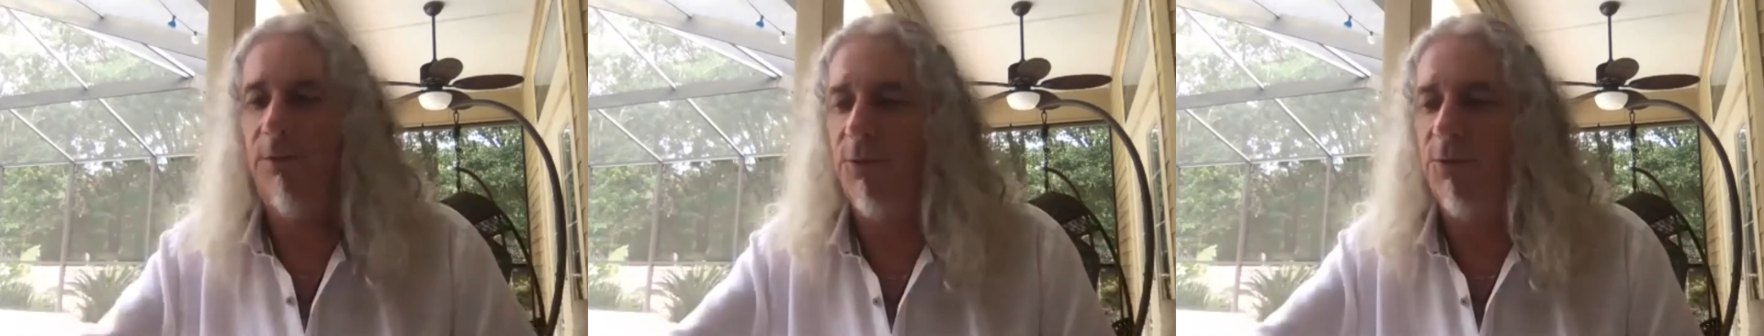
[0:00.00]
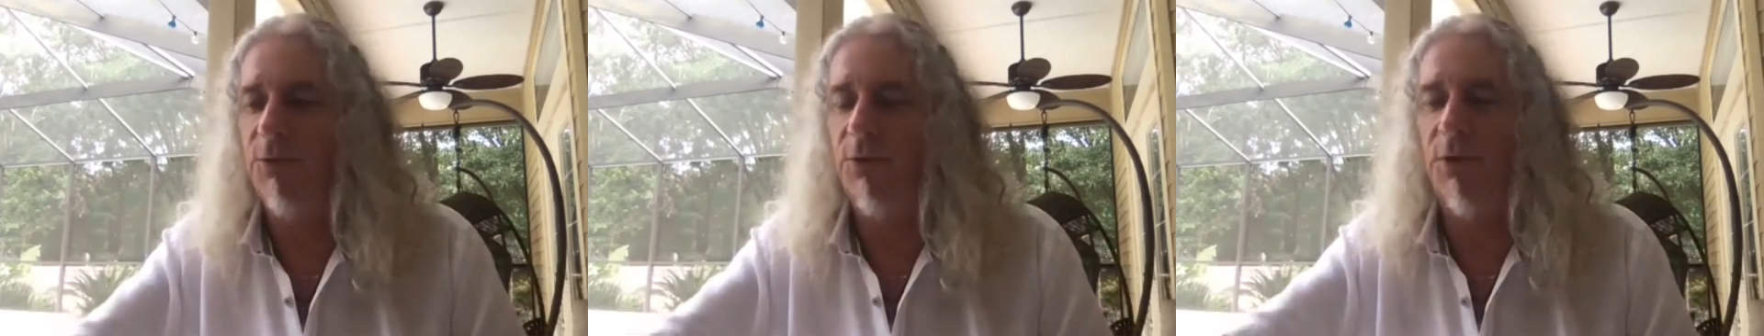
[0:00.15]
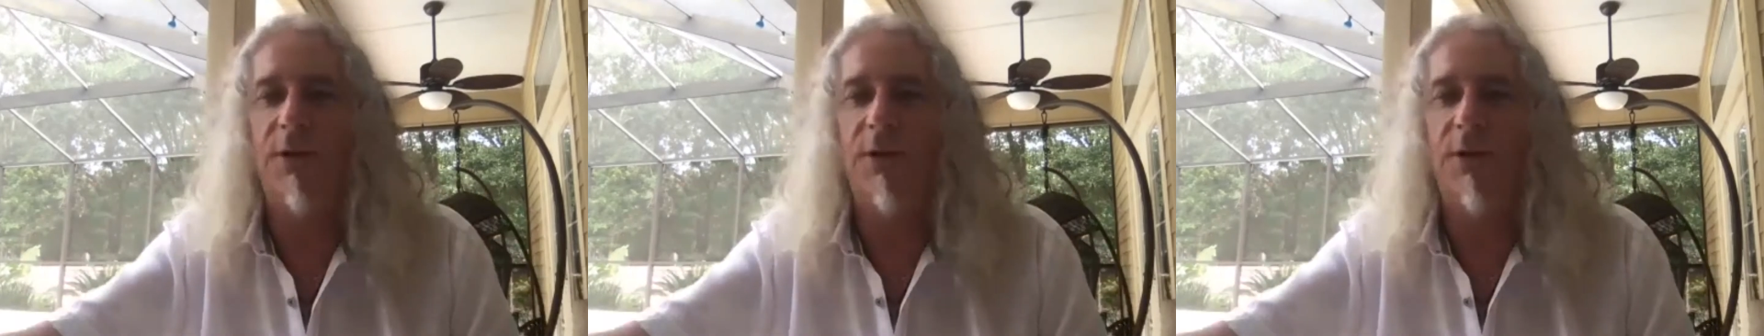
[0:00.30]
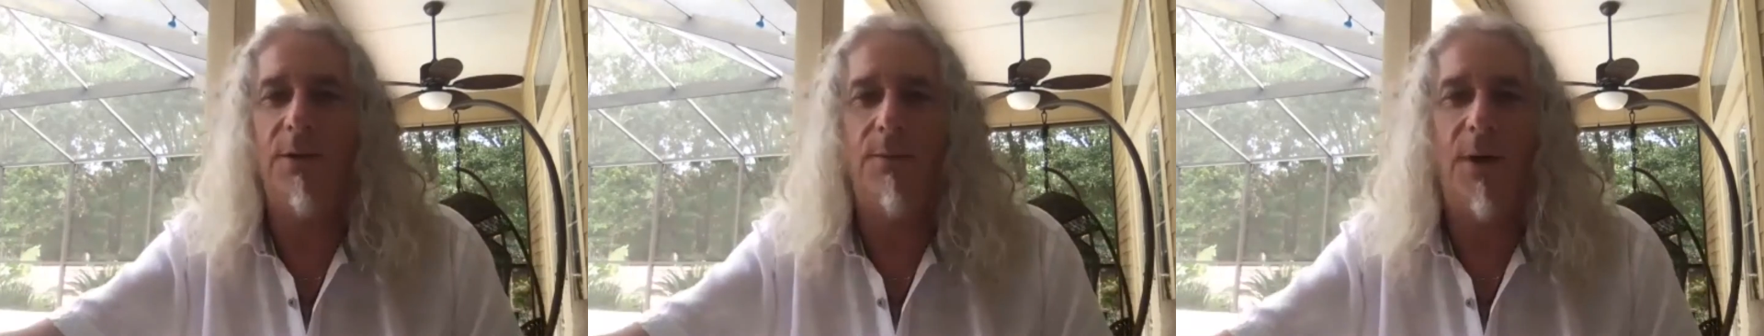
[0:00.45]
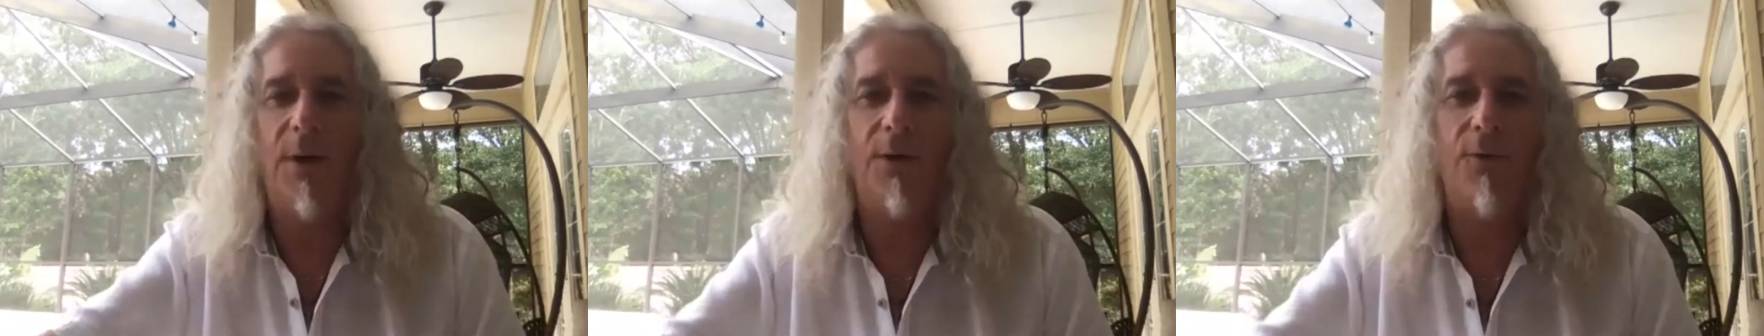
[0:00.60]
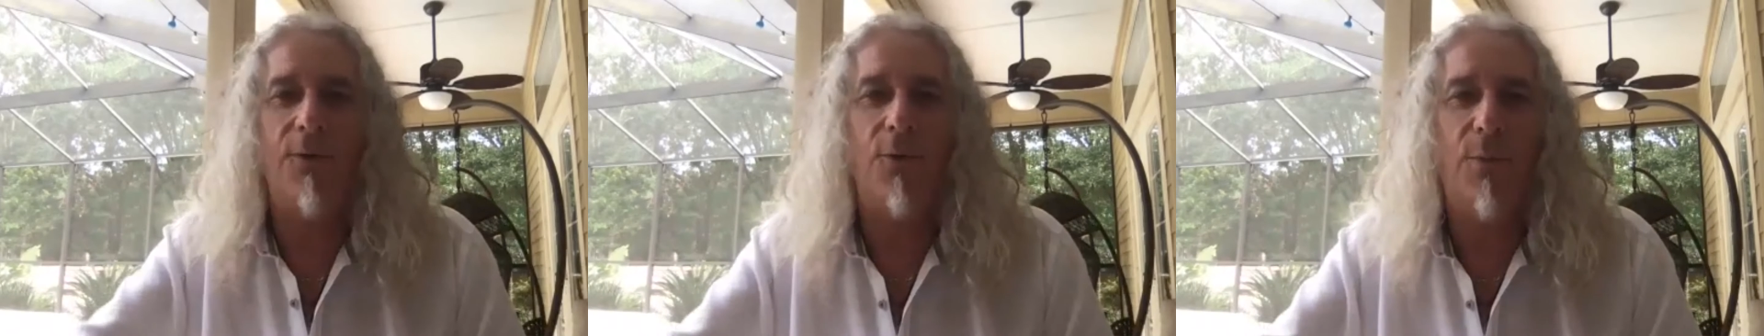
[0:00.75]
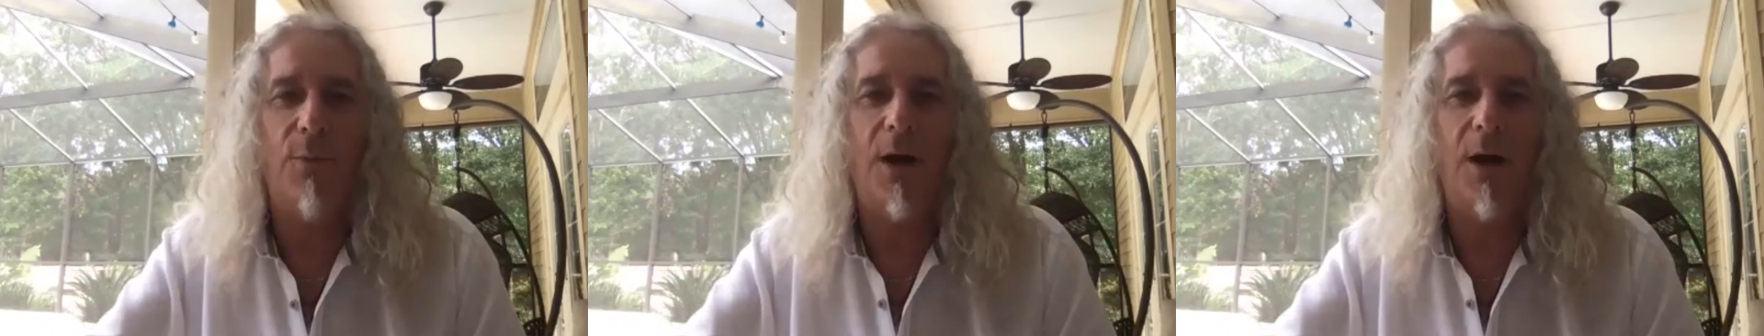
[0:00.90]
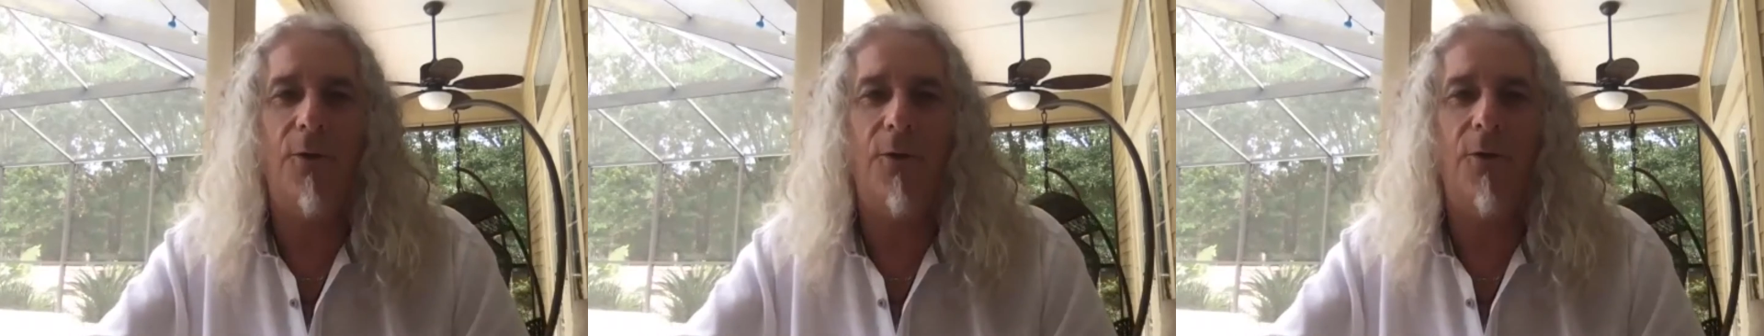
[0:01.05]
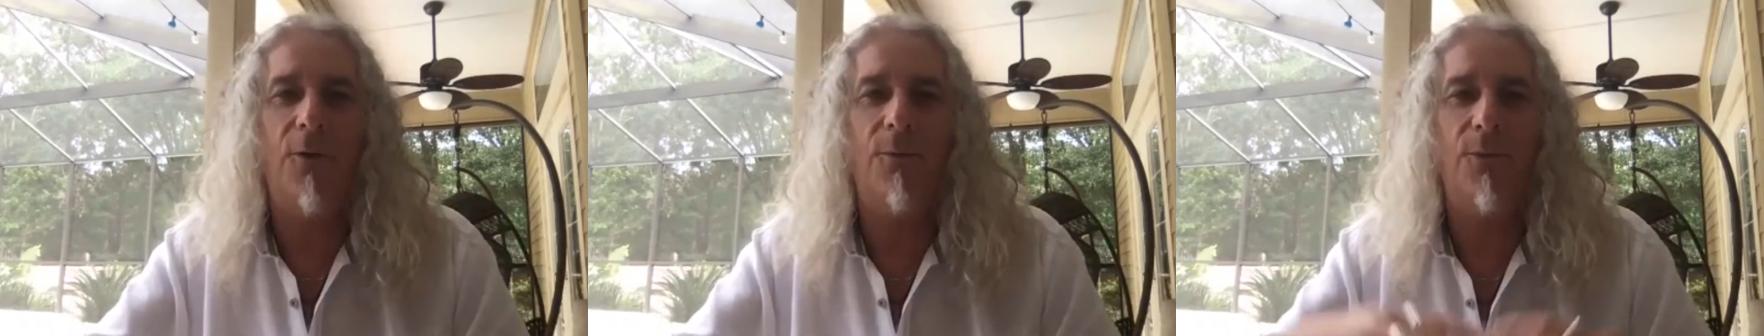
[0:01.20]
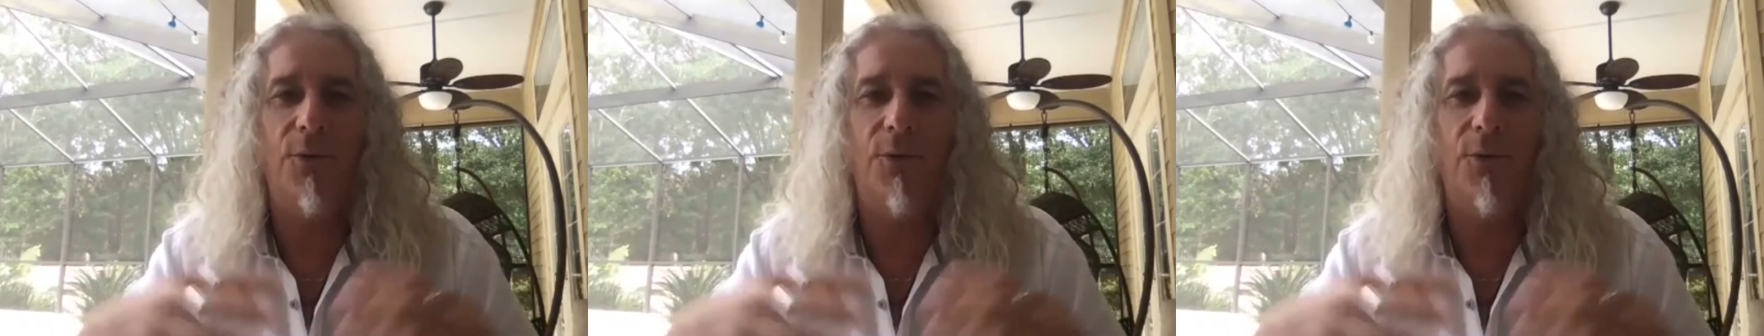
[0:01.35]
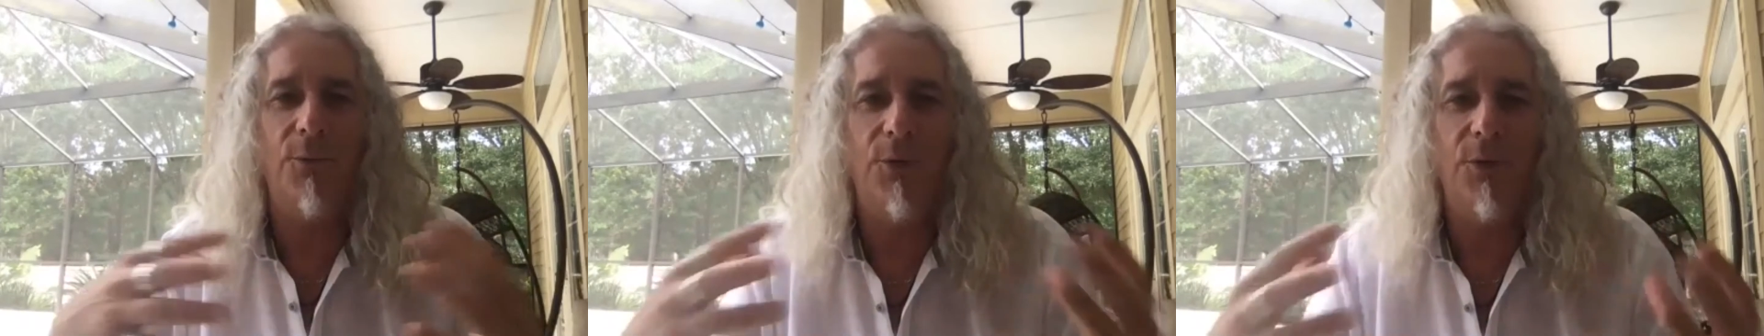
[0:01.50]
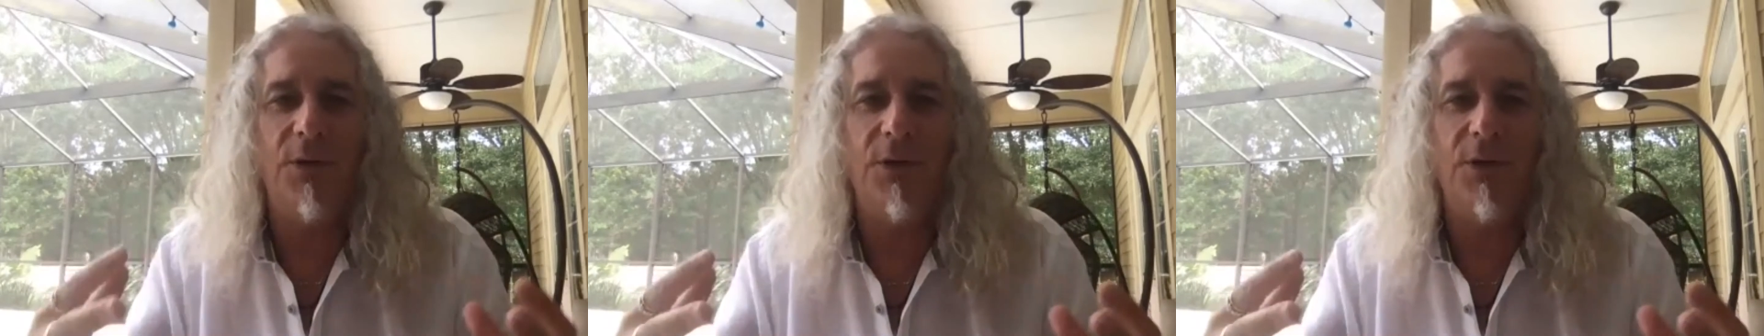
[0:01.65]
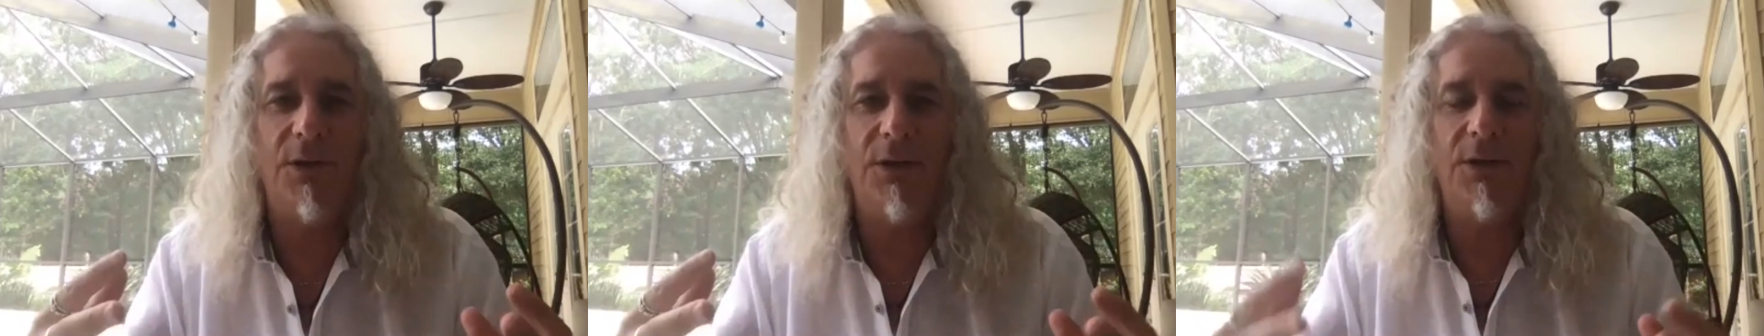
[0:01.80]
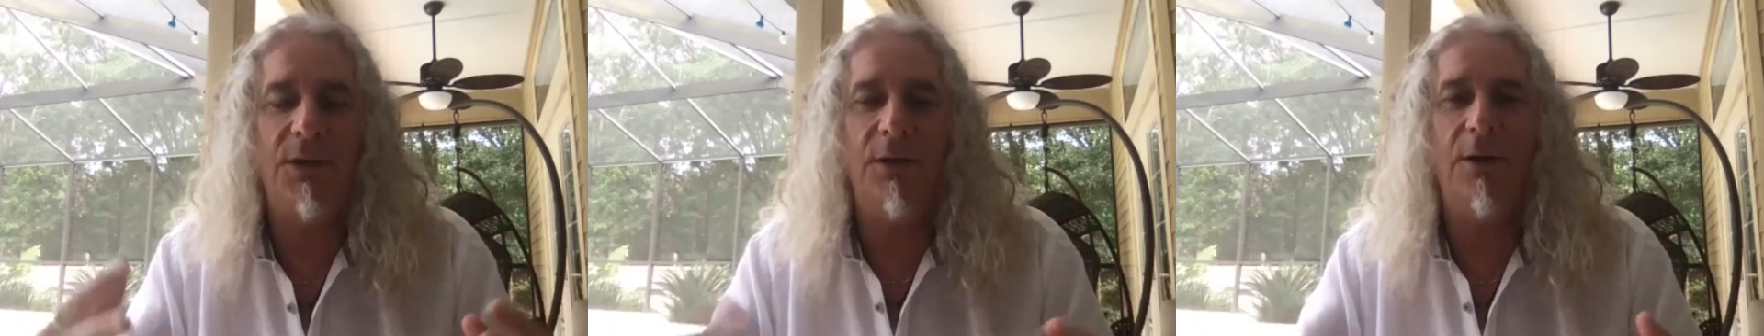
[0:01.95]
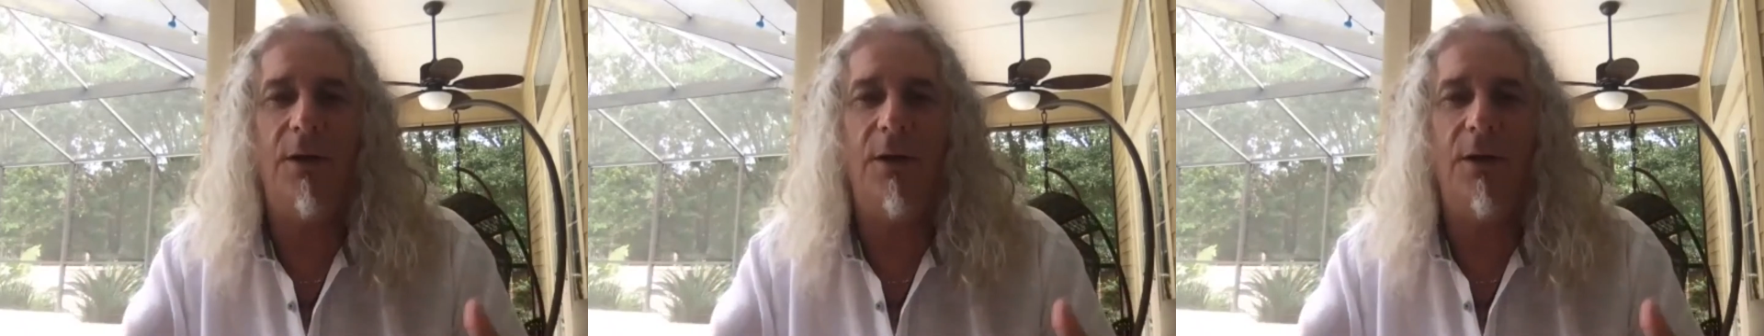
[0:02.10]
We study microbiome community,